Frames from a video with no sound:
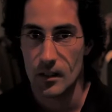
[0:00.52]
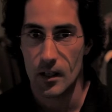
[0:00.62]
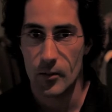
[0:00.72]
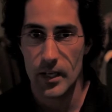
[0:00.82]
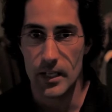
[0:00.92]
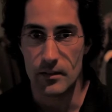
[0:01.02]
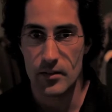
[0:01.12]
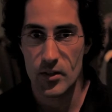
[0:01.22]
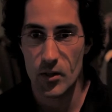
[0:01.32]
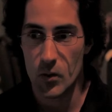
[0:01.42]
All right,
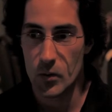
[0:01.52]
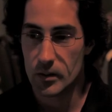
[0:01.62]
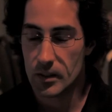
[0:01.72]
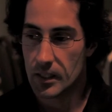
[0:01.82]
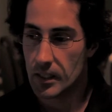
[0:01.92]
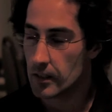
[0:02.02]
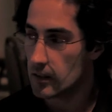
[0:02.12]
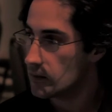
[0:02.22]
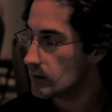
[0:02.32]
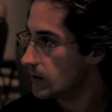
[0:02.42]
so
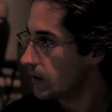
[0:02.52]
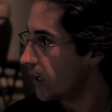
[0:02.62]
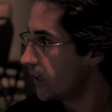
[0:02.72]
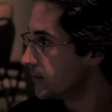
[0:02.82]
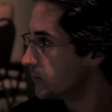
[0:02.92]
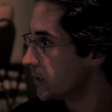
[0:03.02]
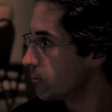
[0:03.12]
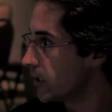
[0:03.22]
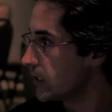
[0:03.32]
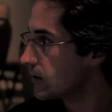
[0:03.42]
here on my
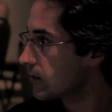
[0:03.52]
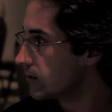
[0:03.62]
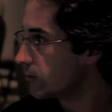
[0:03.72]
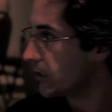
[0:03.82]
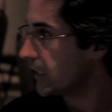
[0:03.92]
right, we